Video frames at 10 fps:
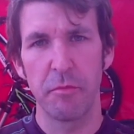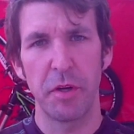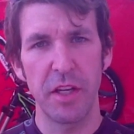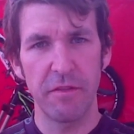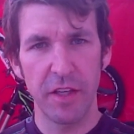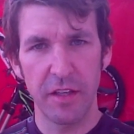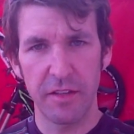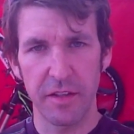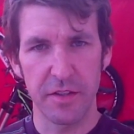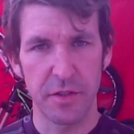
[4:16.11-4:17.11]
but even
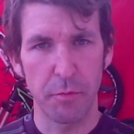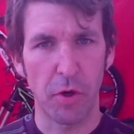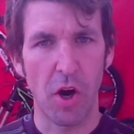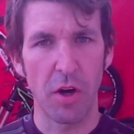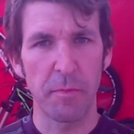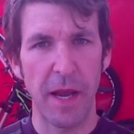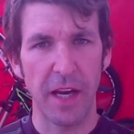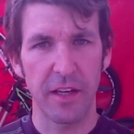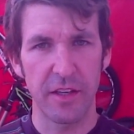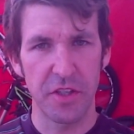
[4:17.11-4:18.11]
into the super hard
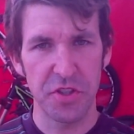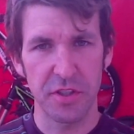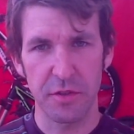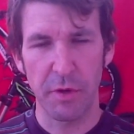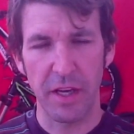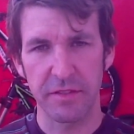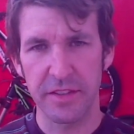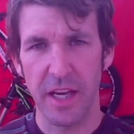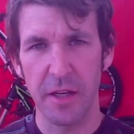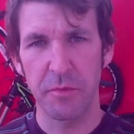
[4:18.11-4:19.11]
pack conditions, we have
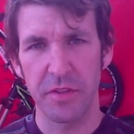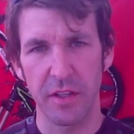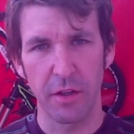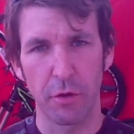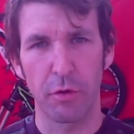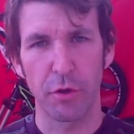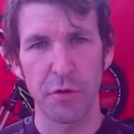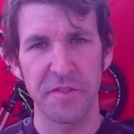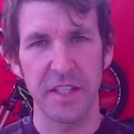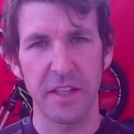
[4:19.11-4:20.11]
sights and little
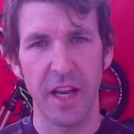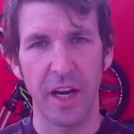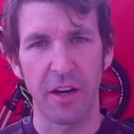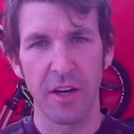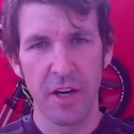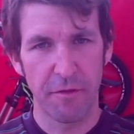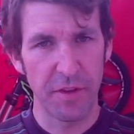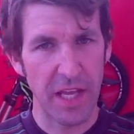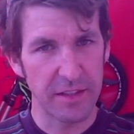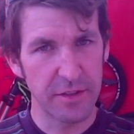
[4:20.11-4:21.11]
grooves in there
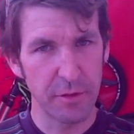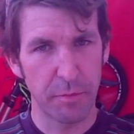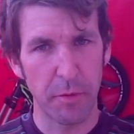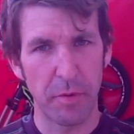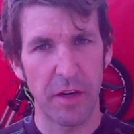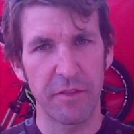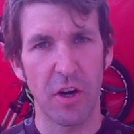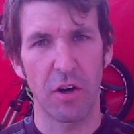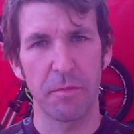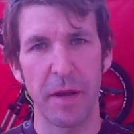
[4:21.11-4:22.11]
for that super buffed
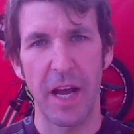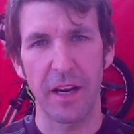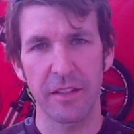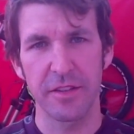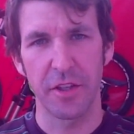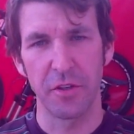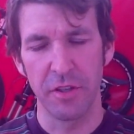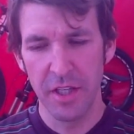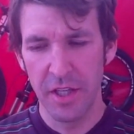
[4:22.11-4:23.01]
hard pack. So